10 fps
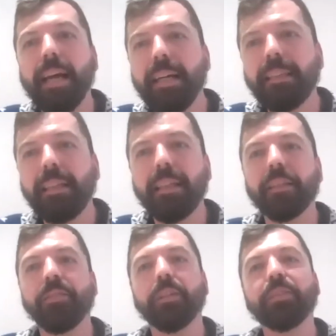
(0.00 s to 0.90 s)
I think
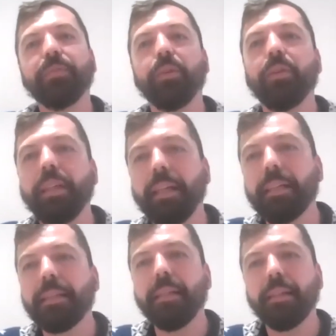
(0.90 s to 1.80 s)
it was four
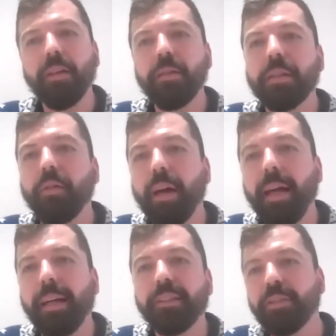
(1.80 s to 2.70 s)
years ago. So I
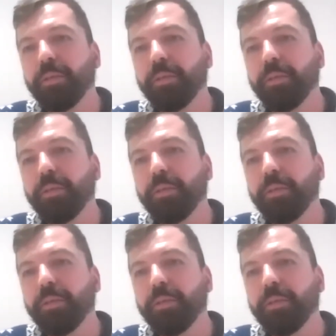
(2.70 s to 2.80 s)
had